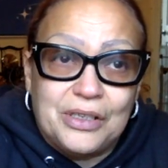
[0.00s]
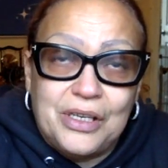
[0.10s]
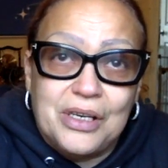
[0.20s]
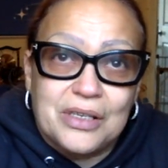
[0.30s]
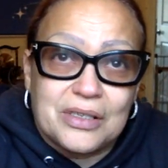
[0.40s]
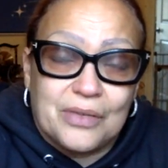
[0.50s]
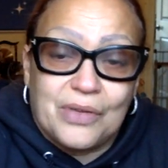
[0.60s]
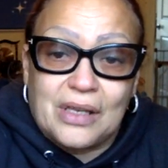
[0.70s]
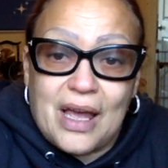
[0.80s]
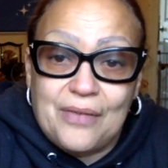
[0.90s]
years of
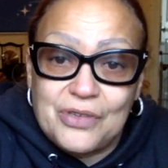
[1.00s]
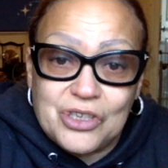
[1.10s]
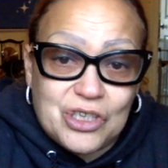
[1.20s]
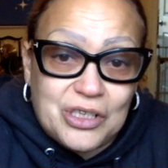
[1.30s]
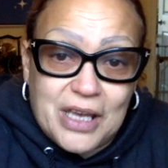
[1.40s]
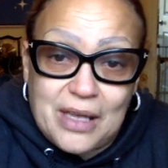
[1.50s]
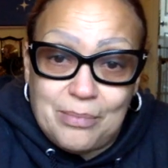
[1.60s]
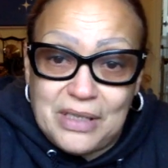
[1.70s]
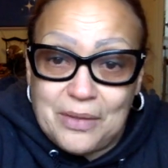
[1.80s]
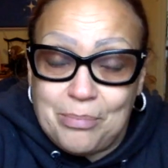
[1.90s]
her life, and she gave
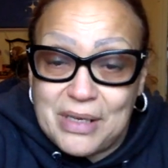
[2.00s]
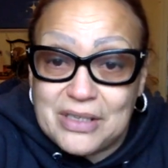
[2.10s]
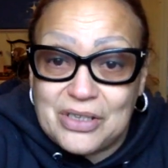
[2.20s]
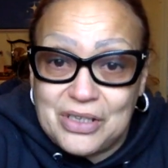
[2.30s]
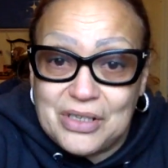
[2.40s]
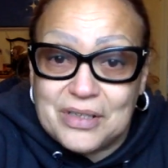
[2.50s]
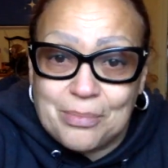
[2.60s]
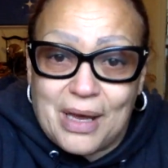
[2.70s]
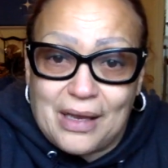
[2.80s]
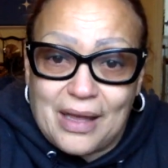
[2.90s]
me the best years of my